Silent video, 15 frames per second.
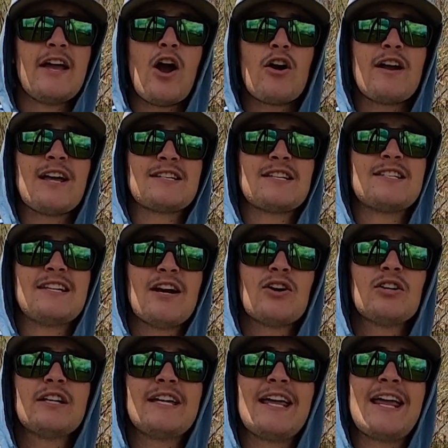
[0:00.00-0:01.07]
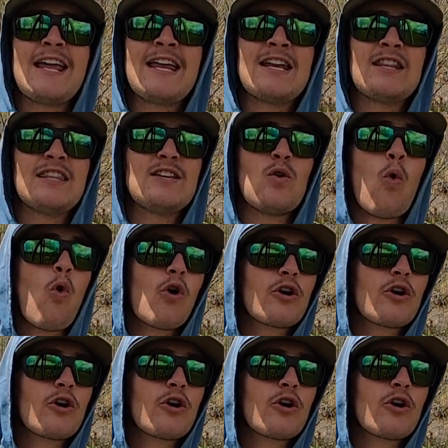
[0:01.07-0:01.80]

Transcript: They aren't necessarily in the